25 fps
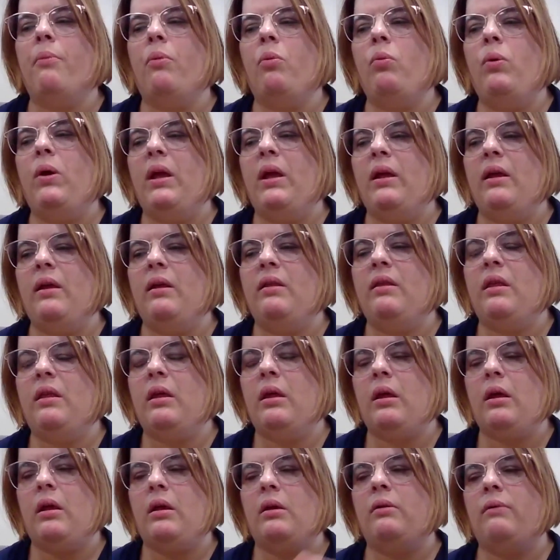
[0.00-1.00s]
we
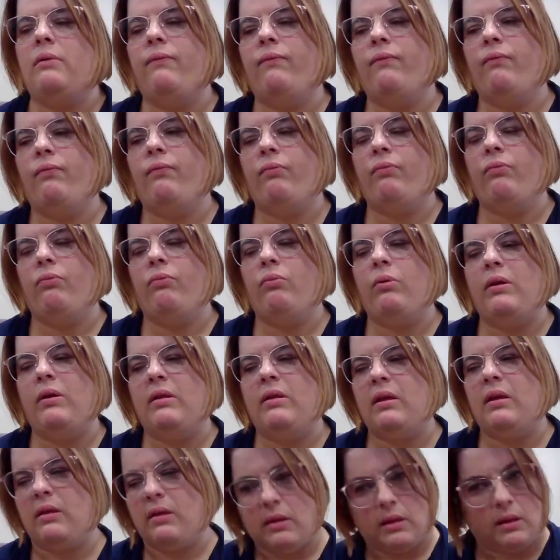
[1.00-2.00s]
did
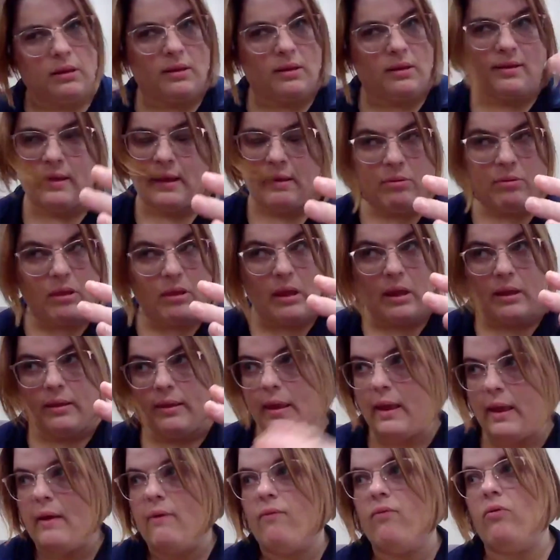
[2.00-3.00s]
see the same slide
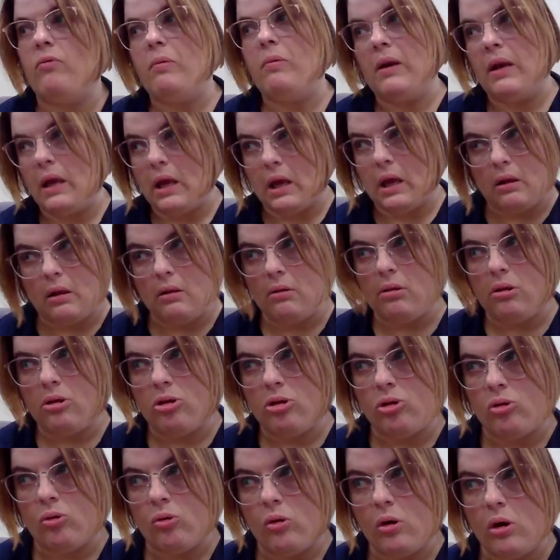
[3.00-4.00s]
that everybody else
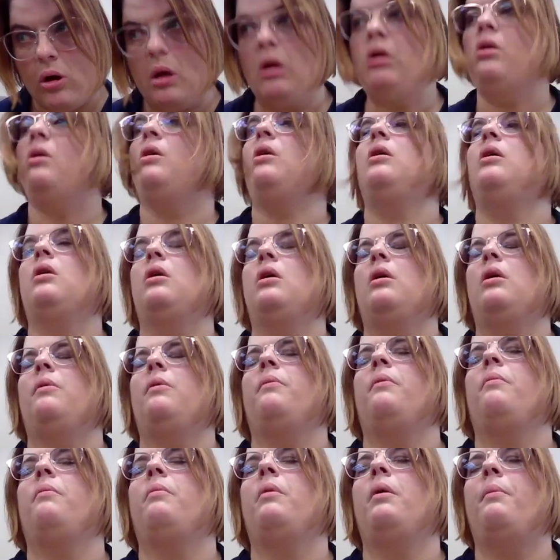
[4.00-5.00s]
saw,
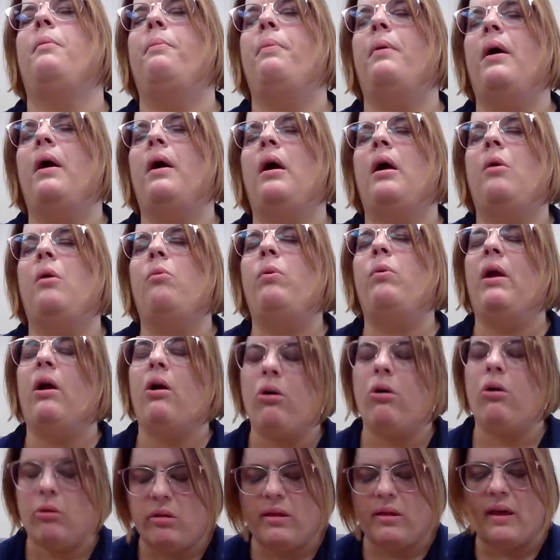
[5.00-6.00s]
but we
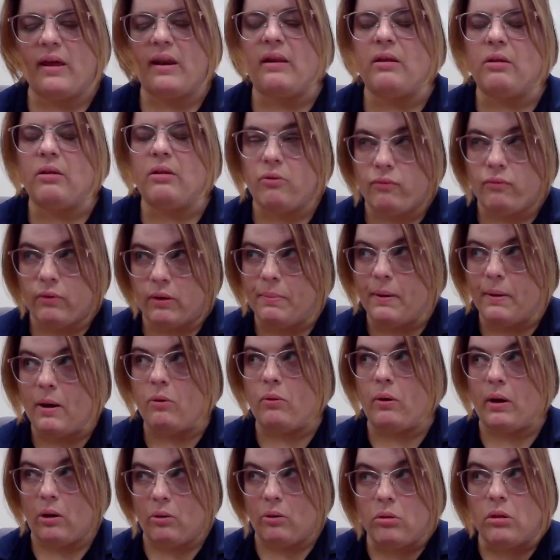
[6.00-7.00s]
are starting to
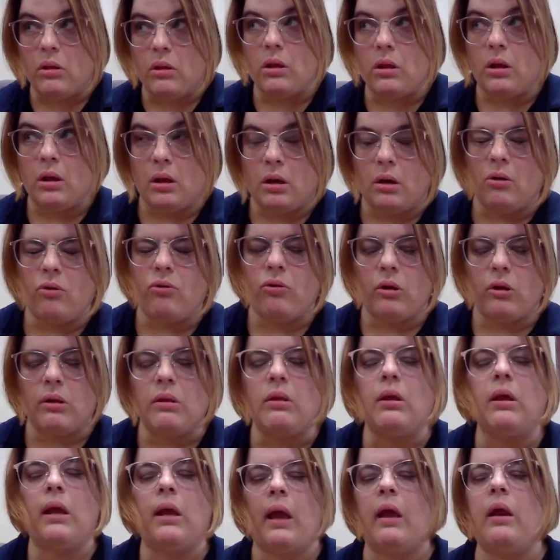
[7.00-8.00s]
rebound now and seeing an
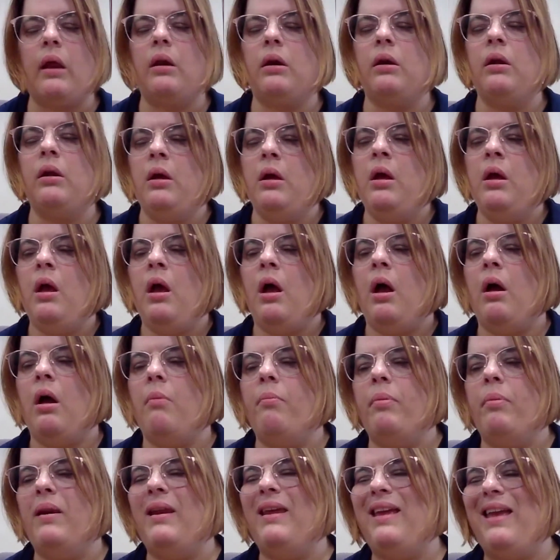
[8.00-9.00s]
increase again.
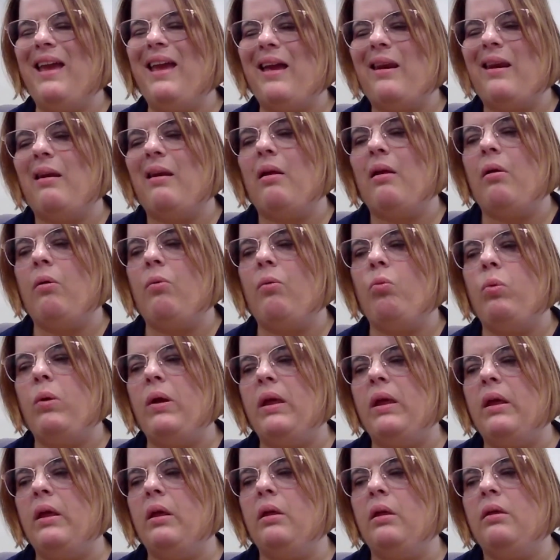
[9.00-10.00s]
But again,
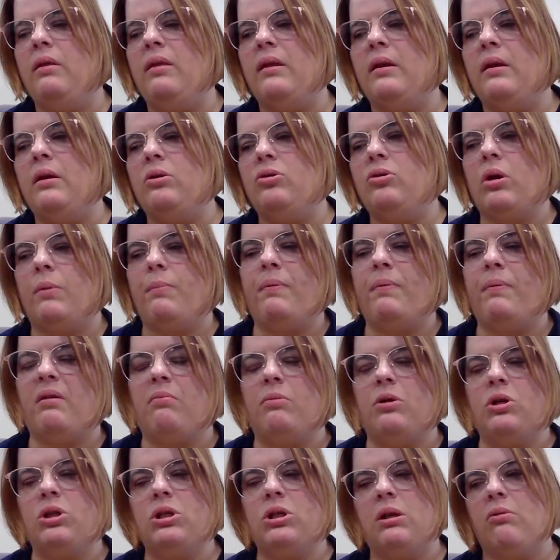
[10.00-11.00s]
we didn't drop as
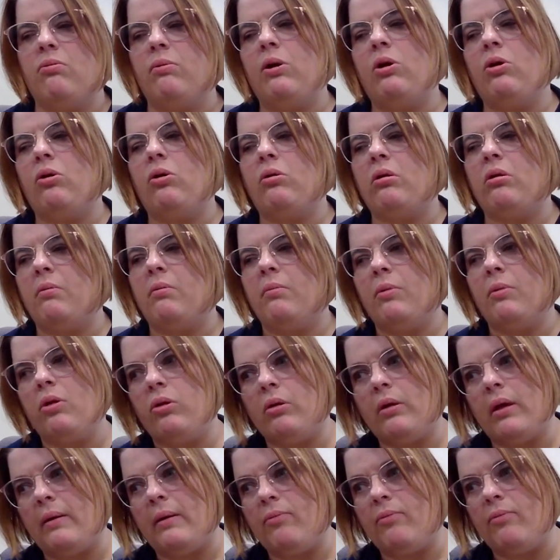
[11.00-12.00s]
much as we heard some other
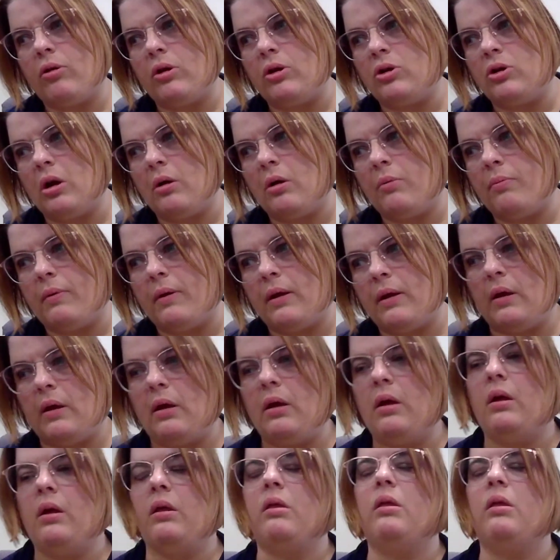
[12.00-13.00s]
library dropping,
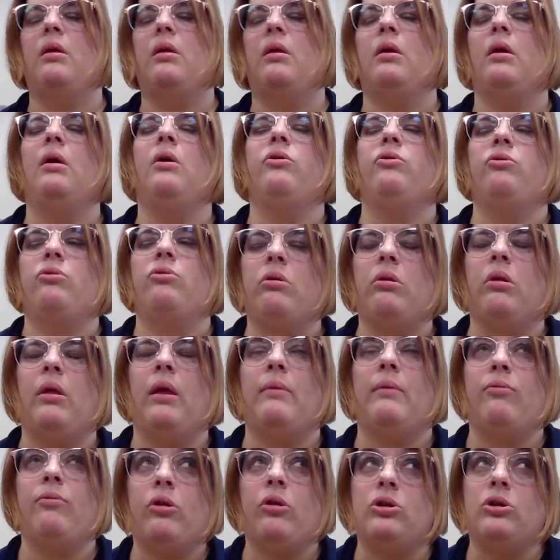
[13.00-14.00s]
other
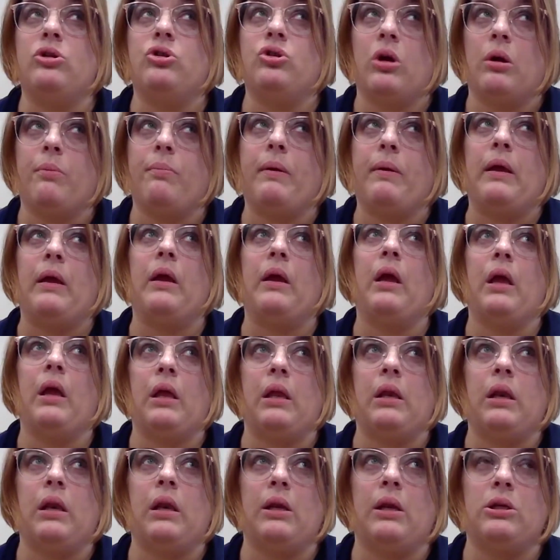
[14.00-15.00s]
libraries dropping,
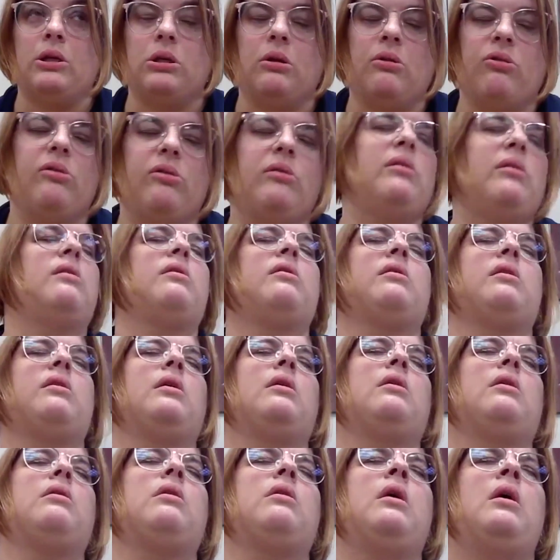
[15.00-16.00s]
and national
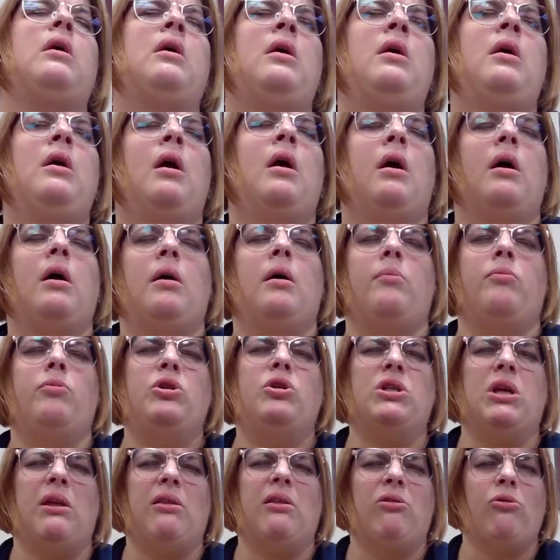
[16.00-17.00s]
statistics,
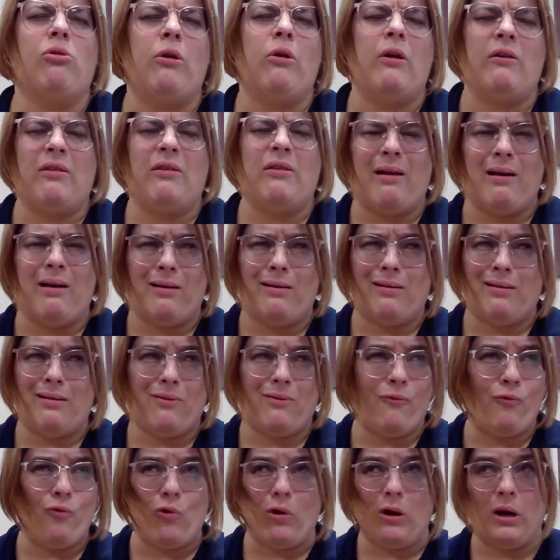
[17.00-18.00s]
which I saw as high as
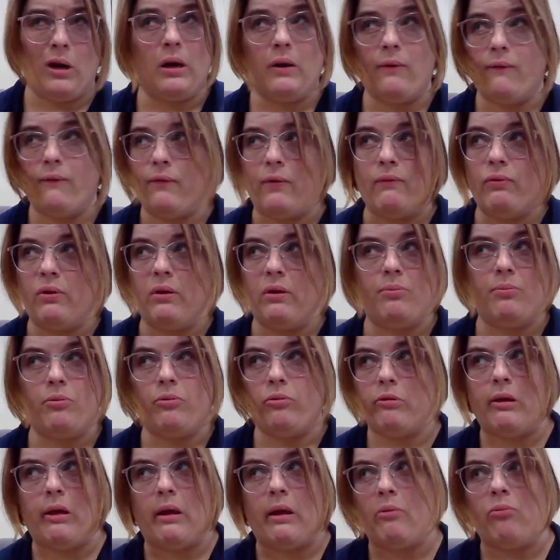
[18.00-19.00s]
40 to
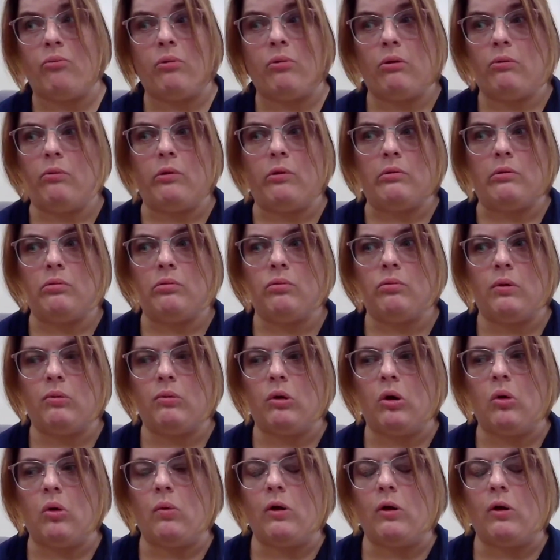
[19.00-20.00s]
50%. We
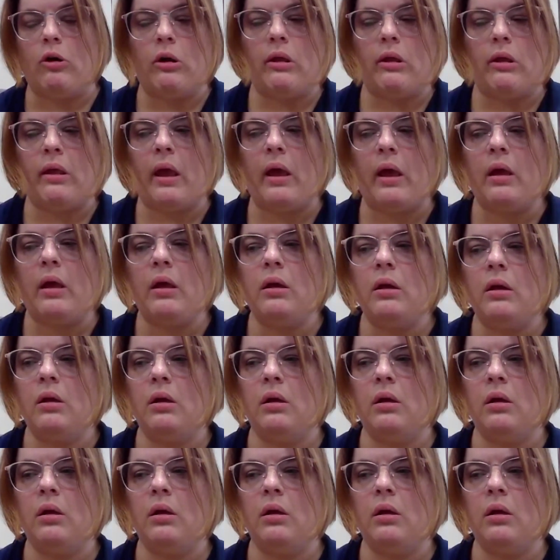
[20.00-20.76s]
were nowhere near that.